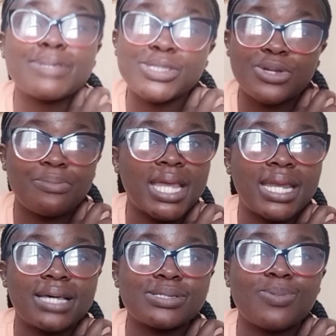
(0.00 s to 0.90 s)
me see you in my
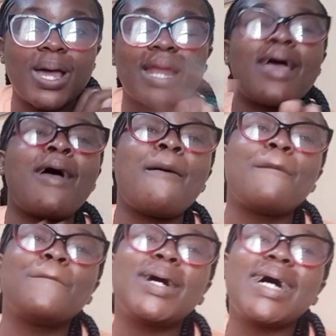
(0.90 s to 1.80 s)
next one.
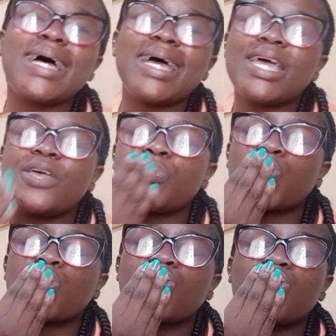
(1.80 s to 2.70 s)

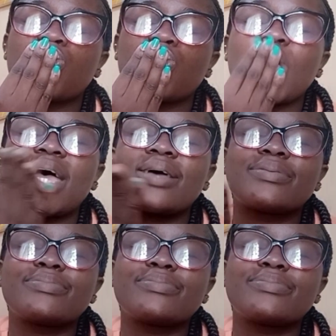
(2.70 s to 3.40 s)
Bye.